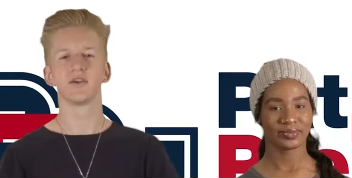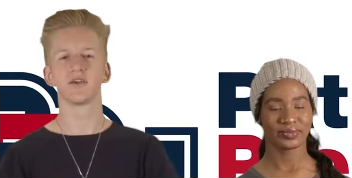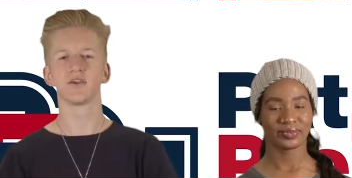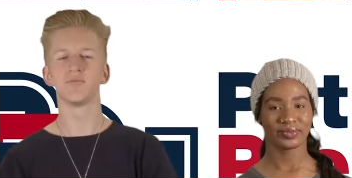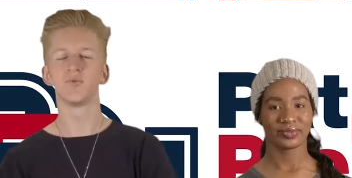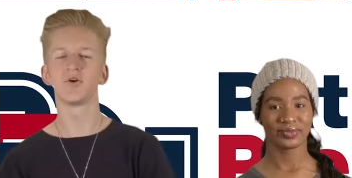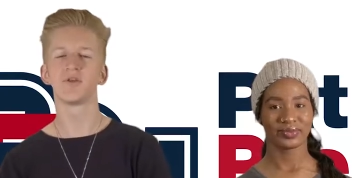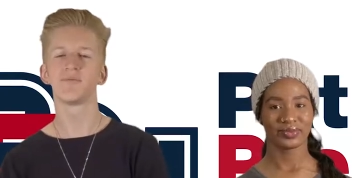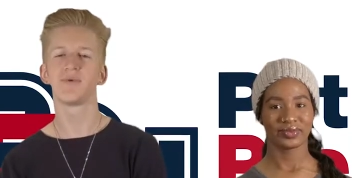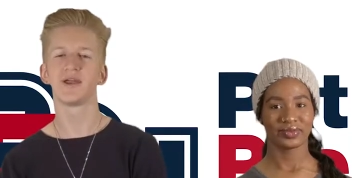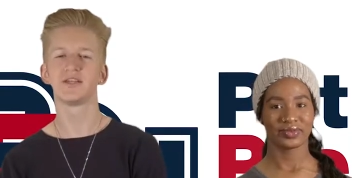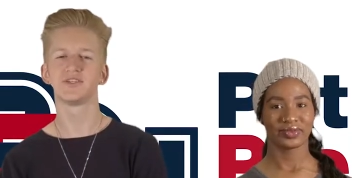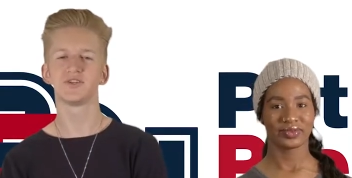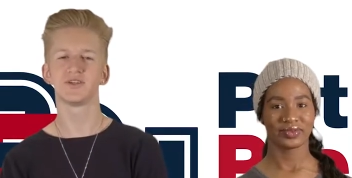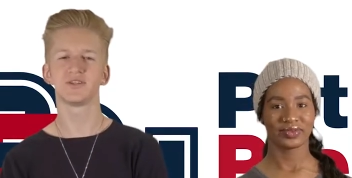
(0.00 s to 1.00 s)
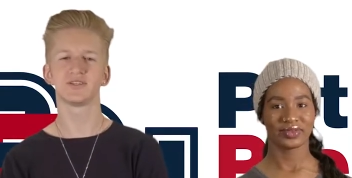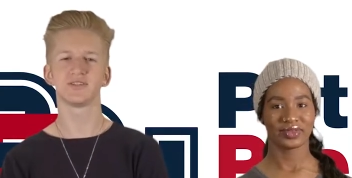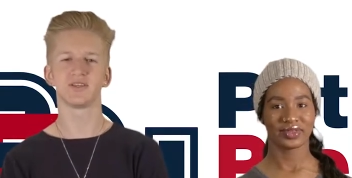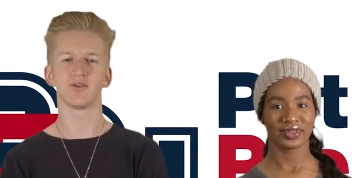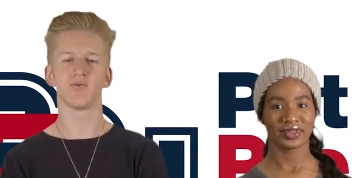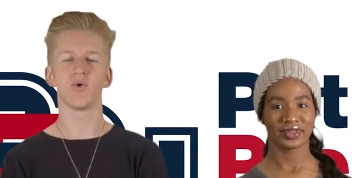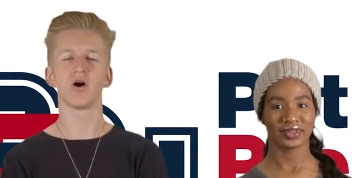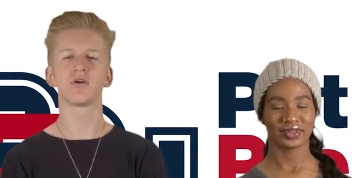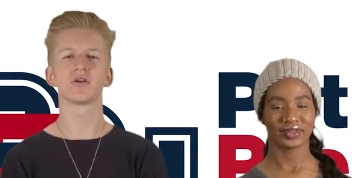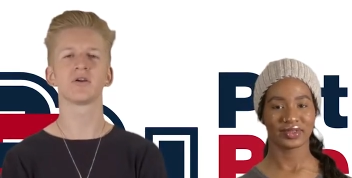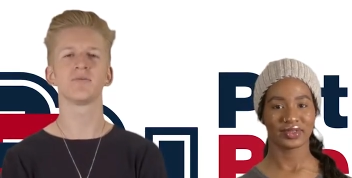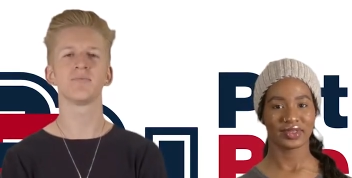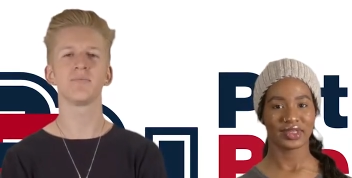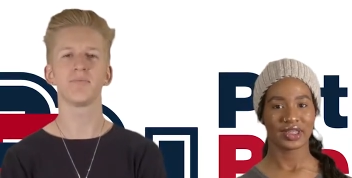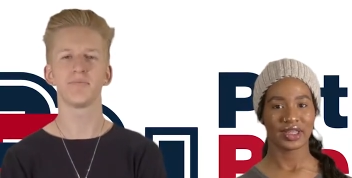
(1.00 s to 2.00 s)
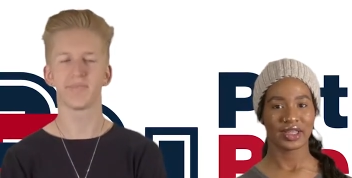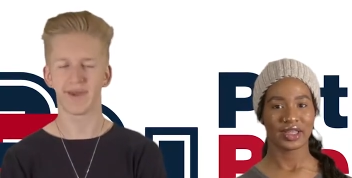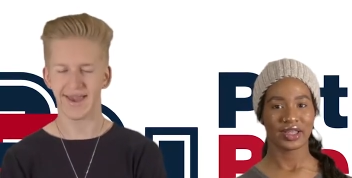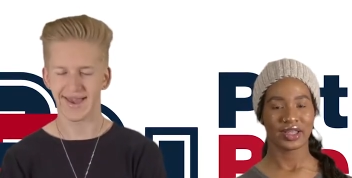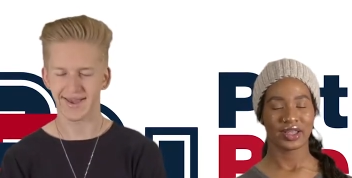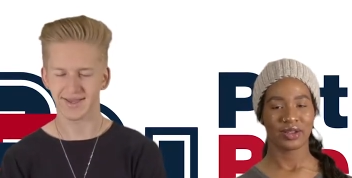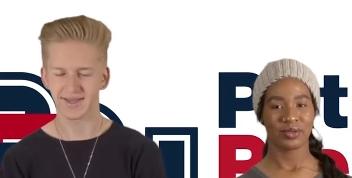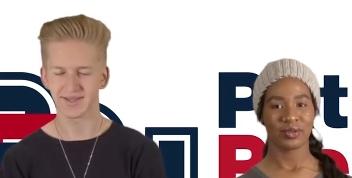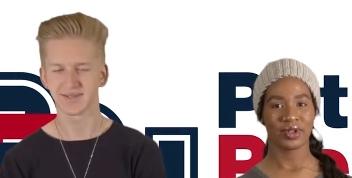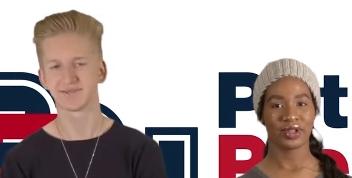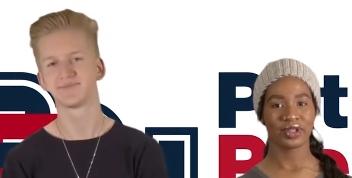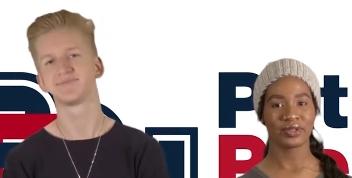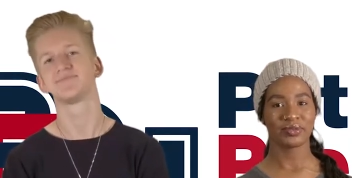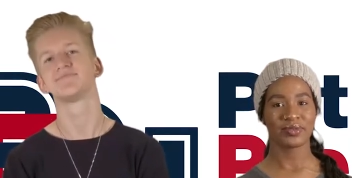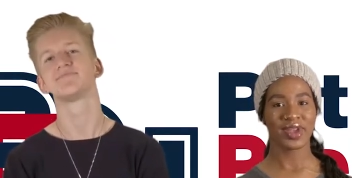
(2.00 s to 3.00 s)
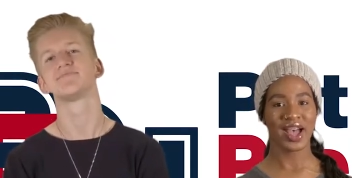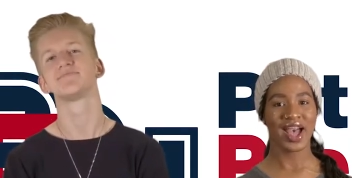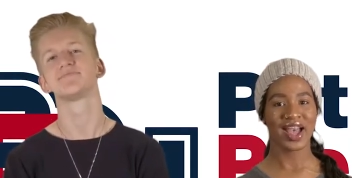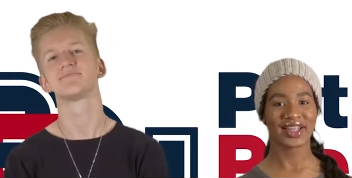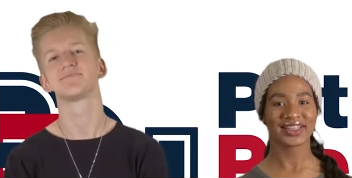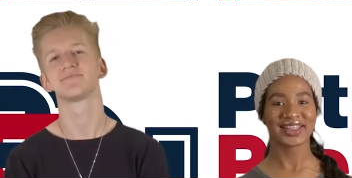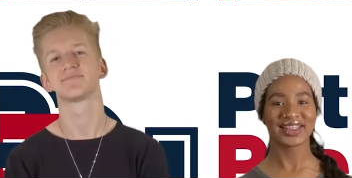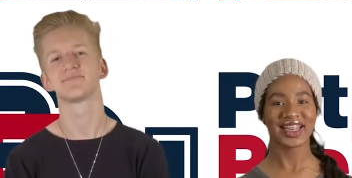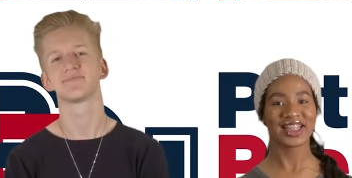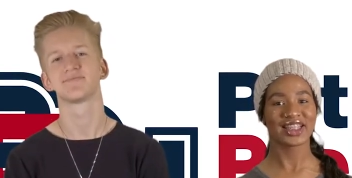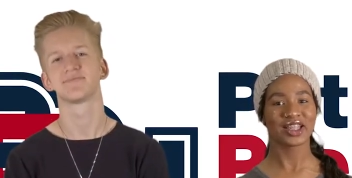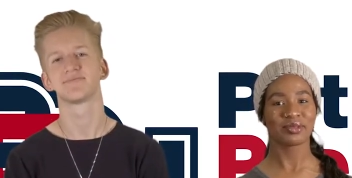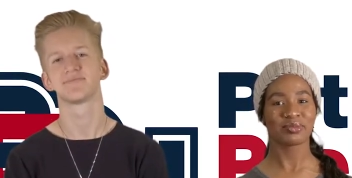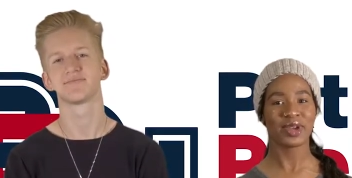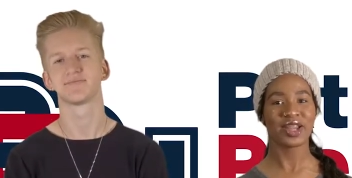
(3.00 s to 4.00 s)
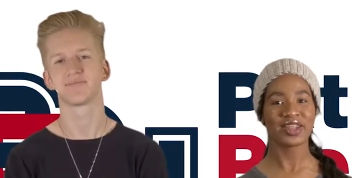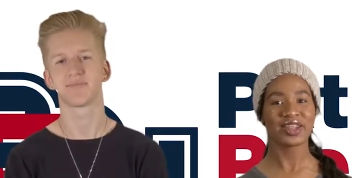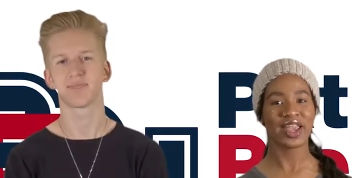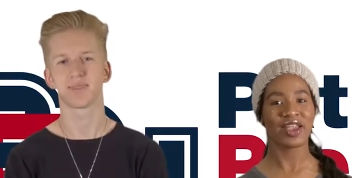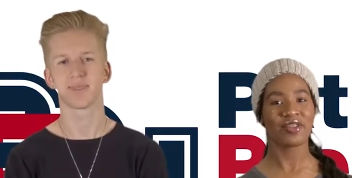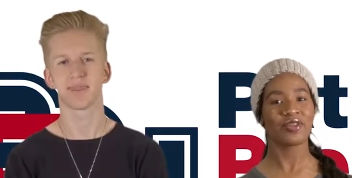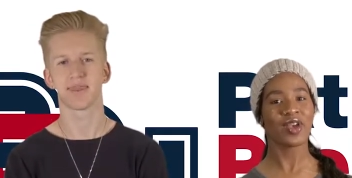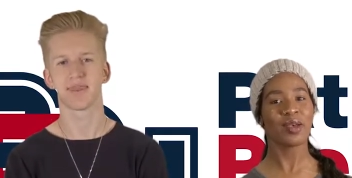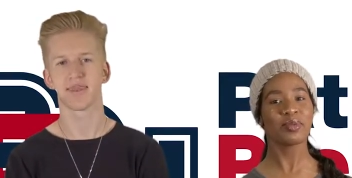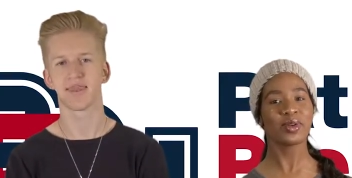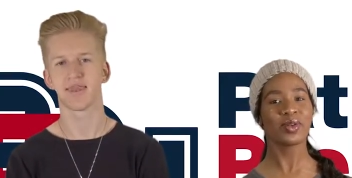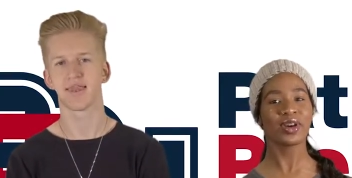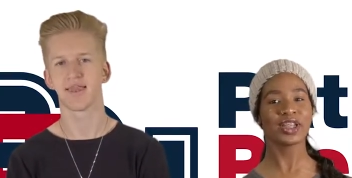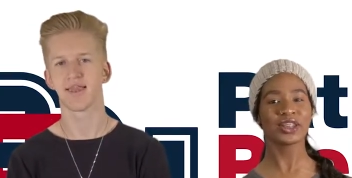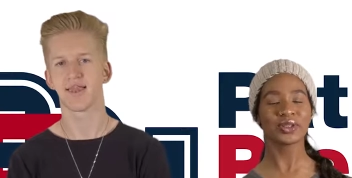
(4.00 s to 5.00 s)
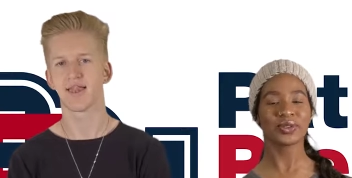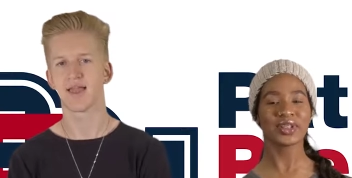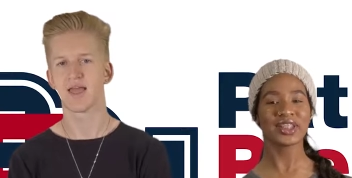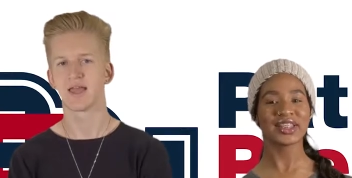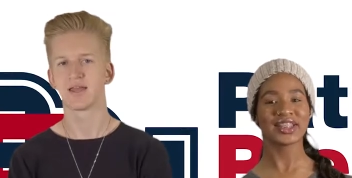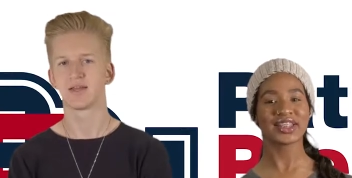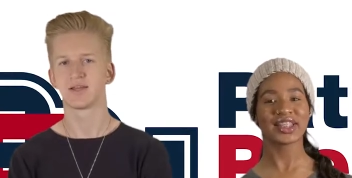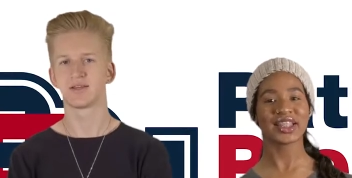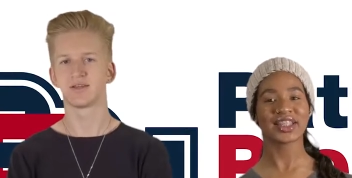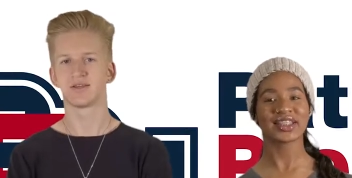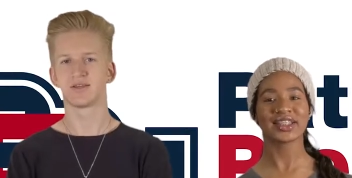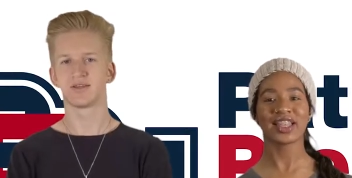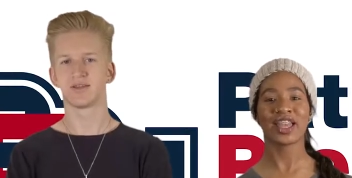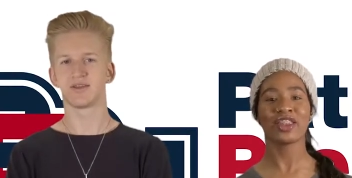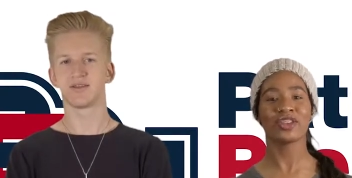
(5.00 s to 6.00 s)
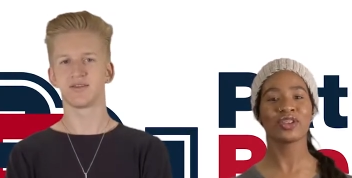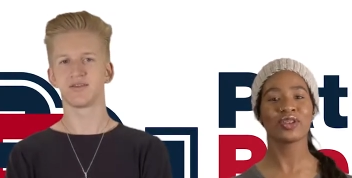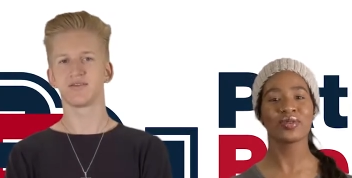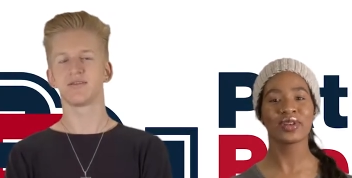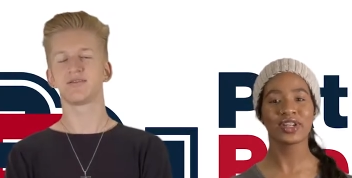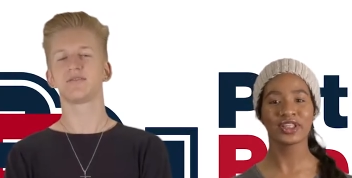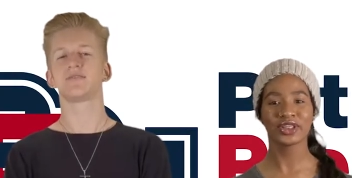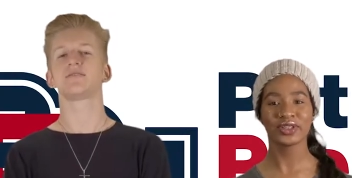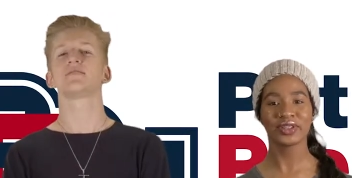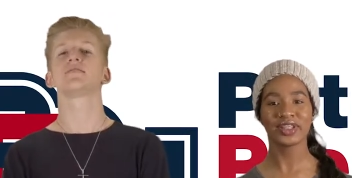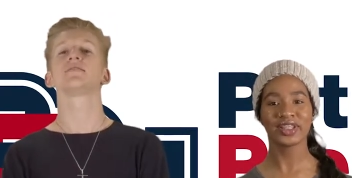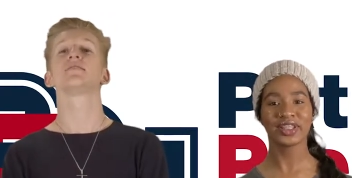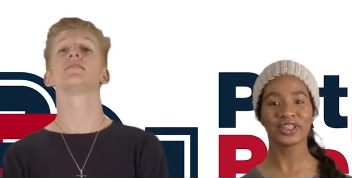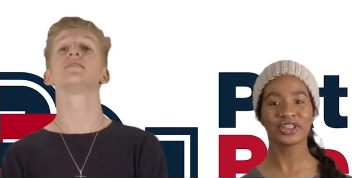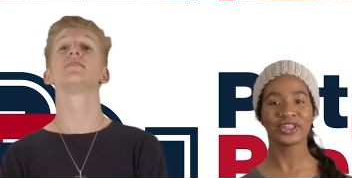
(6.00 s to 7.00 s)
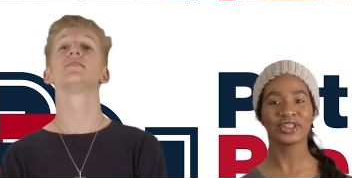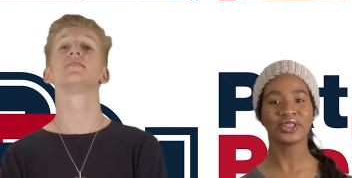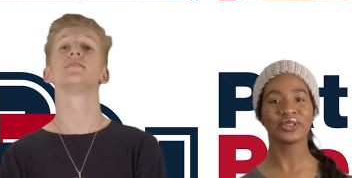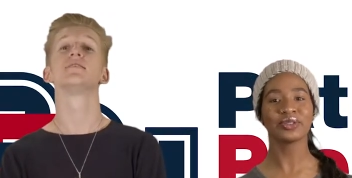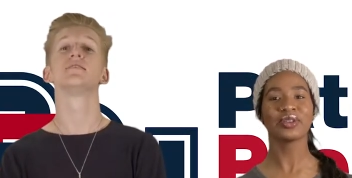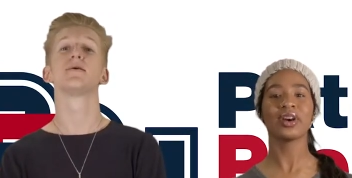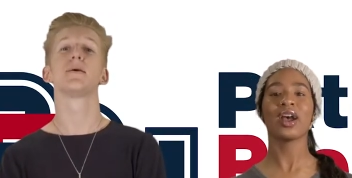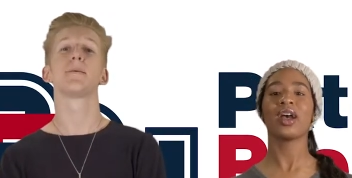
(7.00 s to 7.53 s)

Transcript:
Speaker 1: Good morning, Patriots, and welcome back.
Speaker 2: Welcome back. Today is Monday, February 26th, and you are tuning into